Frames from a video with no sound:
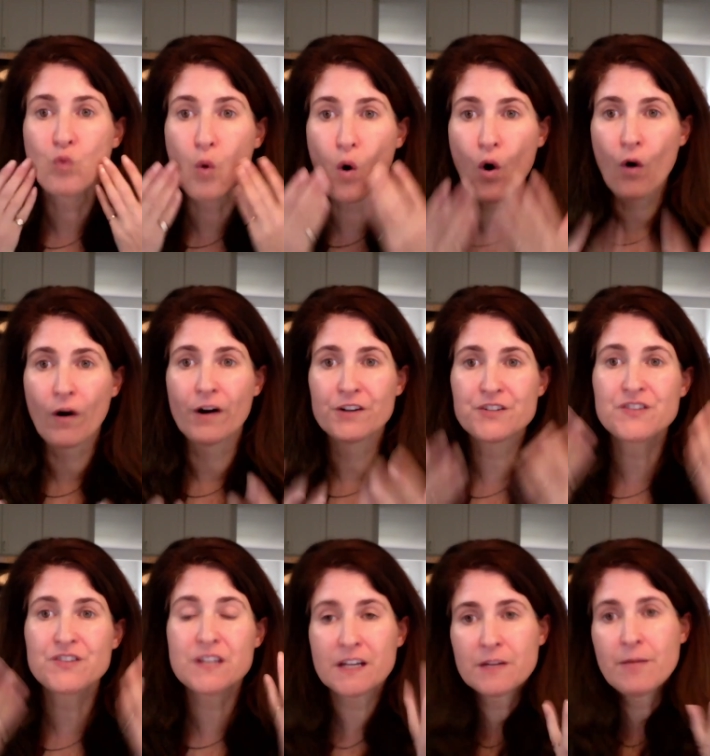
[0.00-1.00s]
Roar.
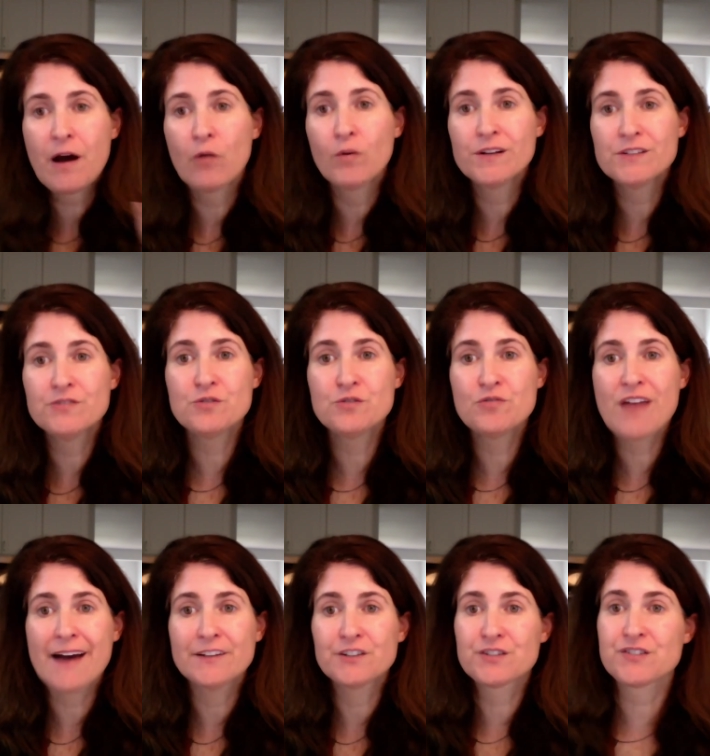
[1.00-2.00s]
Just think about when you do
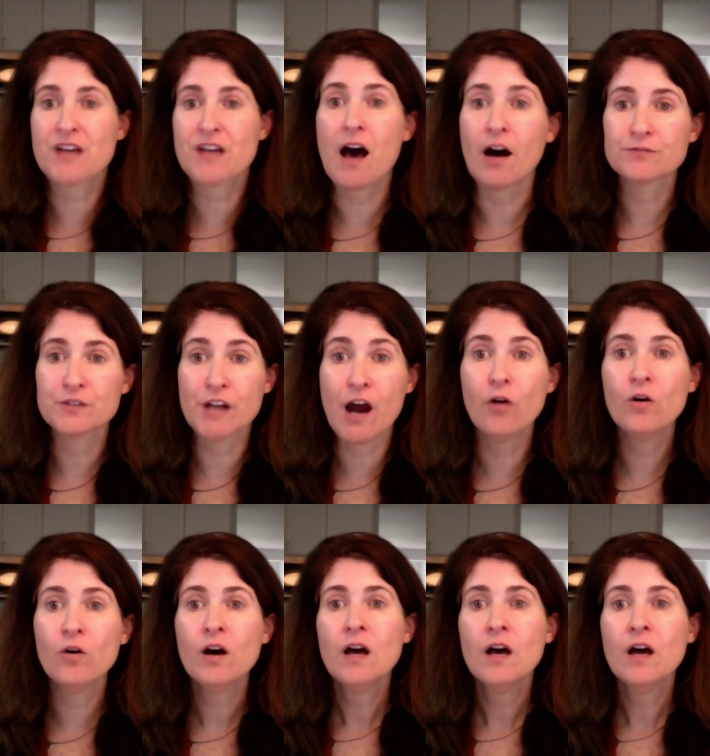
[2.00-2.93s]
that yourself, you know?